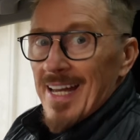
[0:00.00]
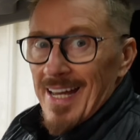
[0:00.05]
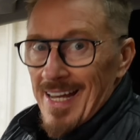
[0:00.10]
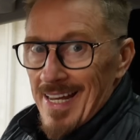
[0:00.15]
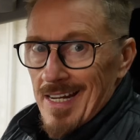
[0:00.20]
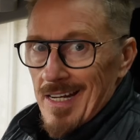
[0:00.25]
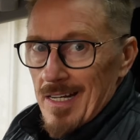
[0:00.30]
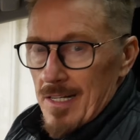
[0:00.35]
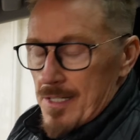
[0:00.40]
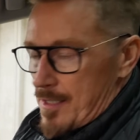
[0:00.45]

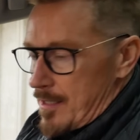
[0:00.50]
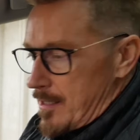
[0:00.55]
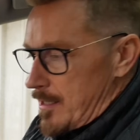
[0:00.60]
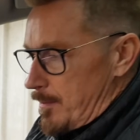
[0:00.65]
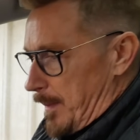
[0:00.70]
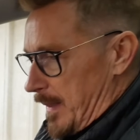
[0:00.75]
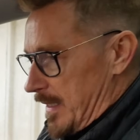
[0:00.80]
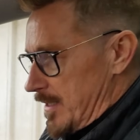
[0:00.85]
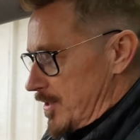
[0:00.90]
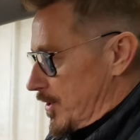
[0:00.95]
air
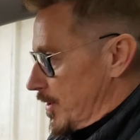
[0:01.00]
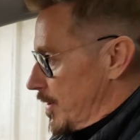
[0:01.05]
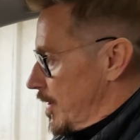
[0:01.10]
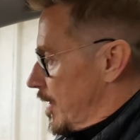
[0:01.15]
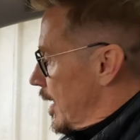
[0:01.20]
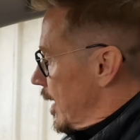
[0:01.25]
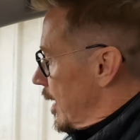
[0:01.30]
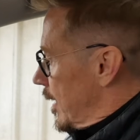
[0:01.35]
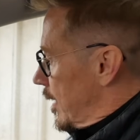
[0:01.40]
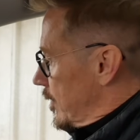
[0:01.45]
suspension,
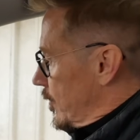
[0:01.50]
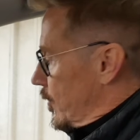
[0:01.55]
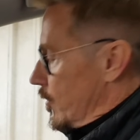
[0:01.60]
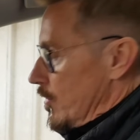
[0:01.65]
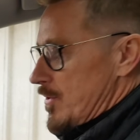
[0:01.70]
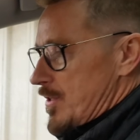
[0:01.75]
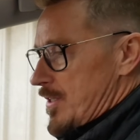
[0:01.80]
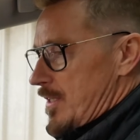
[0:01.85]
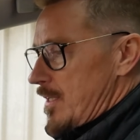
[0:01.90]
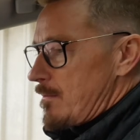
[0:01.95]
and of
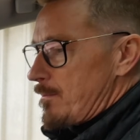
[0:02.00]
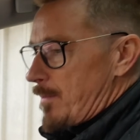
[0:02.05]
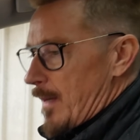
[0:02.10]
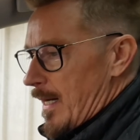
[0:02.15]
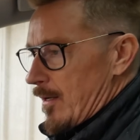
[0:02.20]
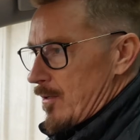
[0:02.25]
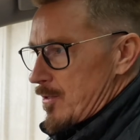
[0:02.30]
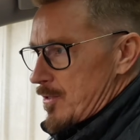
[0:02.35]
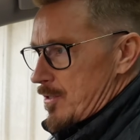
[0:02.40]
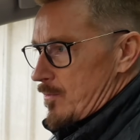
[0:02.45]
course the
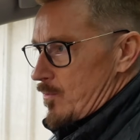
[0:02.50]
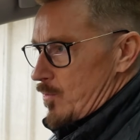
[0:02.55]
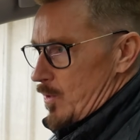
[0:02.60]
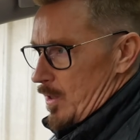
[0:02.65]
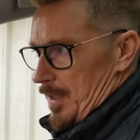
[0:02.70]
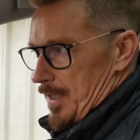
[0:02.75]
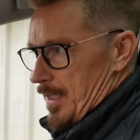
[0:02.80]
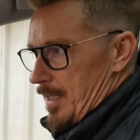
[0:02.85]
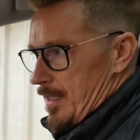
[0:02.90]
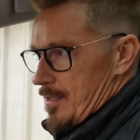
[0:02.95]
Bowers &
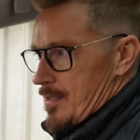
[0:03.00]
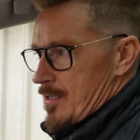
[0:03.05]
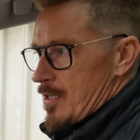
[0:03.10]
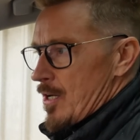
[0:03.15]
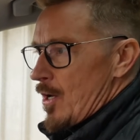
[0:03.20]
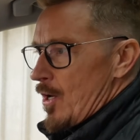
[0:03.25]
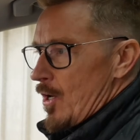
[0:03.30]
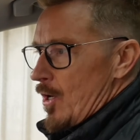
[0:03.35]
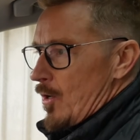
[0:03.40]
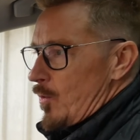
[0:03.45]
Wilkins,
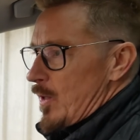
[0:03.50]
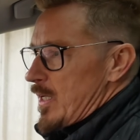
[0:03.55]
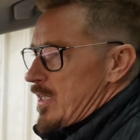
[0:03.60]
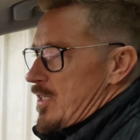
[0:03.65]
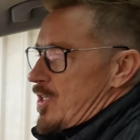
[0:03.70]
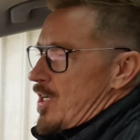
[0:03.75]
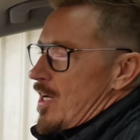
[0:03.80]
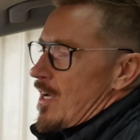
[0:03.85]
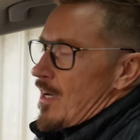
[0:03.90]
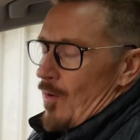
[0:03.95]

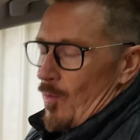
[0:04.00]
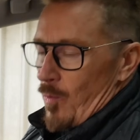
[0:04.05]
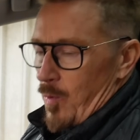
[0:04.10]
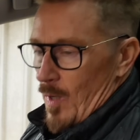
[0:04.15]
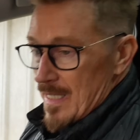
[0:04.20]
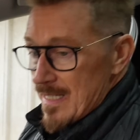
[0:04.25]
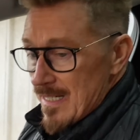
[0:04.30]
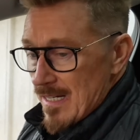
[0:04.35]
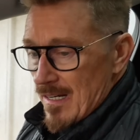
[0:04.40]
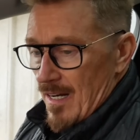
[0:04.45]
which
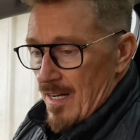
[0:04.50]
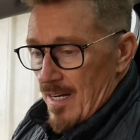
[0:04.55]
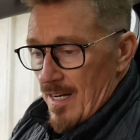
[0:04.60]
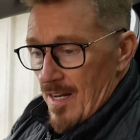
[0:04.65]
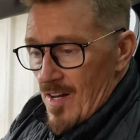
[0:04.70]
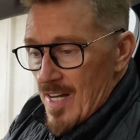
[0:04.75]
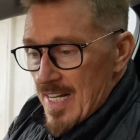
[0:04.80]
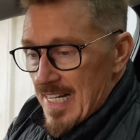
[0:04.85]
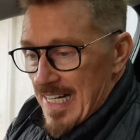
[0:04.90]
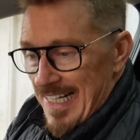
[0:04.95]
one day I
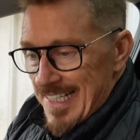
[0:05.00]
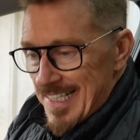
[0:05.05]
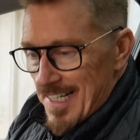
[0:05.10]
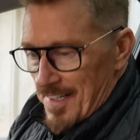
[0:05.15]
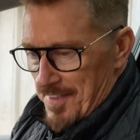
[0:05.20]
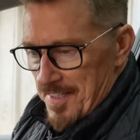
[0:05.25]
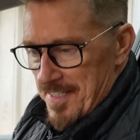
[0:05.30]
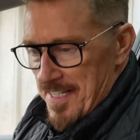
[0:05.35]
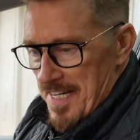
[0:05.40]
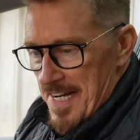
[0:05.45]
like,
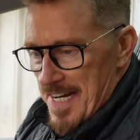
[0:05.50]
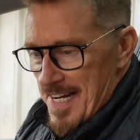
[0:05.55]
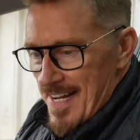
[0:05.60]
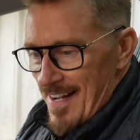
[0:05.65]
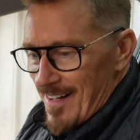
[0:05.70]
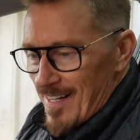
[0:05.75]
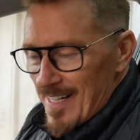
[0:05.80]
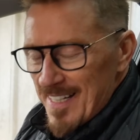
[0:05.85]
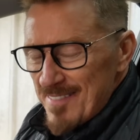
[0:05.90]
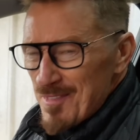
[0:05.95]
another day
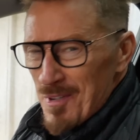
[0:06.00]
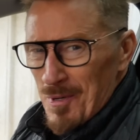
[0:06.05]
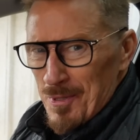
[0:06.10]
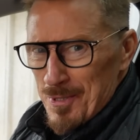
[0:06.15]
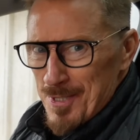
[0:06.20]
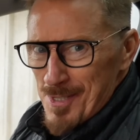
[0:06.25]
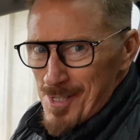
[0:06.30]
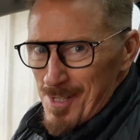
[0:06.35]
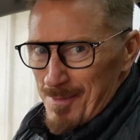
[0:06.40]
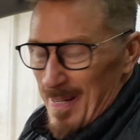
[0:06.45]
I'm not
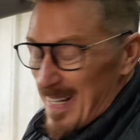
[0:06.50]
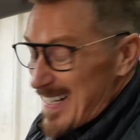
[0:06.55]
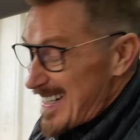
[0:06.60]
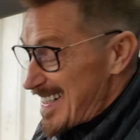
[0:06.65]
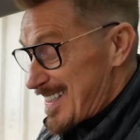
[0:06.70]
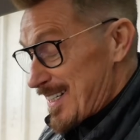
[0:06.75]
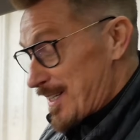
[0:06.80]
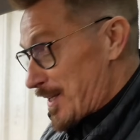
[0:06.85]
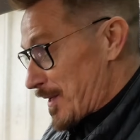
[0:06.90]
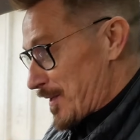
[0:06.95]
sure about.
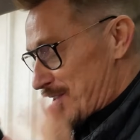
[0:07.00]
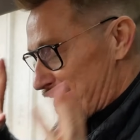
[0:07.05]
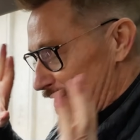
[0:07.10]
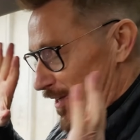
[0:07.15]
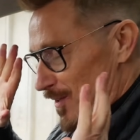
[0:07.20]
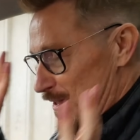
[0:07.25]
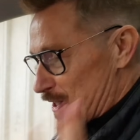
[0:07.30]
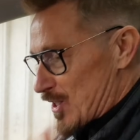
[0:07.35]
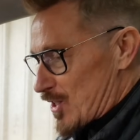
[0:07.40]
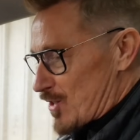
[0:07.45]
It's just
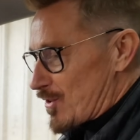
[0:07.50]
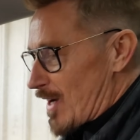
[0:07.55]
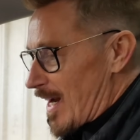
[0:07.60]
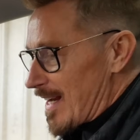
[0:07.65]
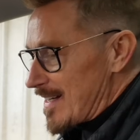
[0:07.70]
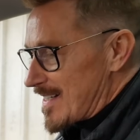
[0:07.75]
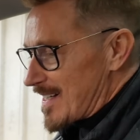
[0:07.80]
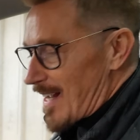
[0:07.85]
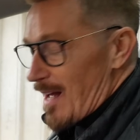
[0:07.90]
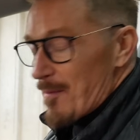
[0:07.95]
so
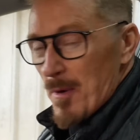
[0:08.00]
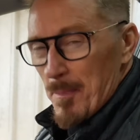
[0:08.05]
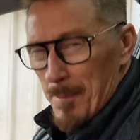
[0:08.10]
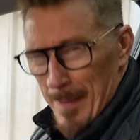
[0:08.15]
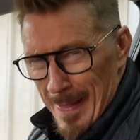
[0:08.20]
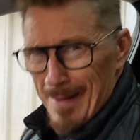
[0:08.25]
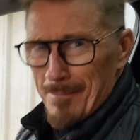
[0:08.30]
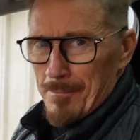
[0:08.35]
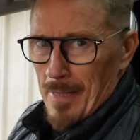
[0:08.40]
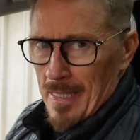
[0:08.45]
strange. I'm a
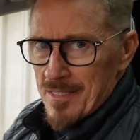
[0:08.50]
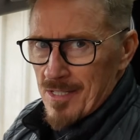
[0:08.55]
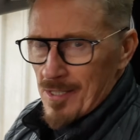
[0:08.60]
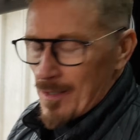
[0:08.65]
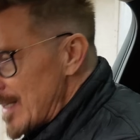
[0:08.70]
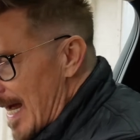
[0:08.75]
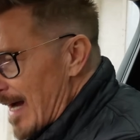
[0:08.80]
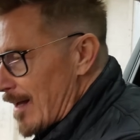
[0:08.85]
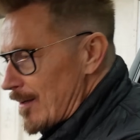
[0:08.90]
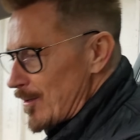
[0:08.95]
bit mental.
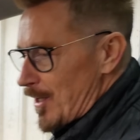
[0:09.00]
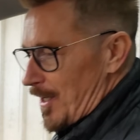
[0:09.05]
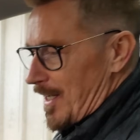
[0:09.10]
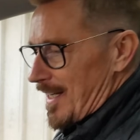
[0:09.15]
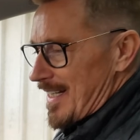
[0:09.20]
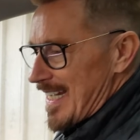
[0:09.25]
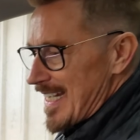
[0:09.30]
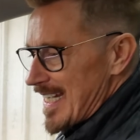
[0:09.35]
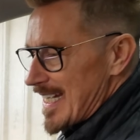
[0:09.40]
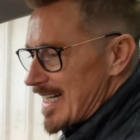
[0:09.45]
Now
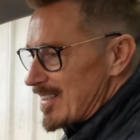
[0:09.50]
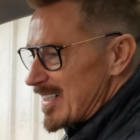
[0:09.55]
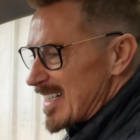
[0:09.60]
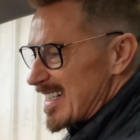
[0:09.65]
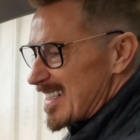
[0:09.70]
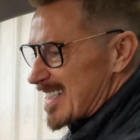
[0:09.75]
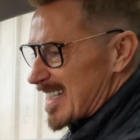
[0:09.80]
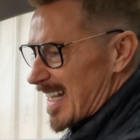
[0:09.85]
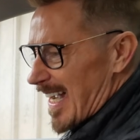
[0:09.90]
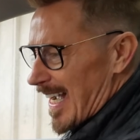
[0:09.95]
look, here
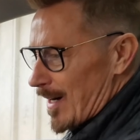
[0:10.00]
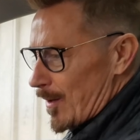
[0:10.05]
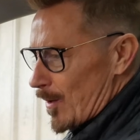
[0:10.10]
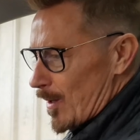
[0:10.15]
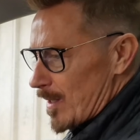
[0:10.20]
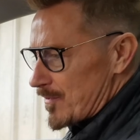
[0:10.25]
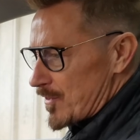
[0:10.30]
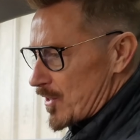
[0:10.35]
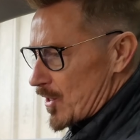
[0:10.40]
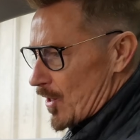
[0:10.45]
is how
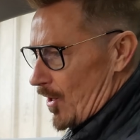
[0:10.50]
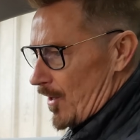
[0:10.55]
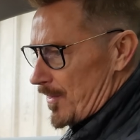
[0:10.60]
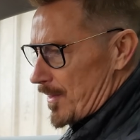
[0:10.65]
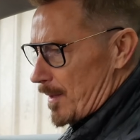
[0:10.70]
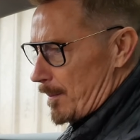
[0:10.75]
I've got the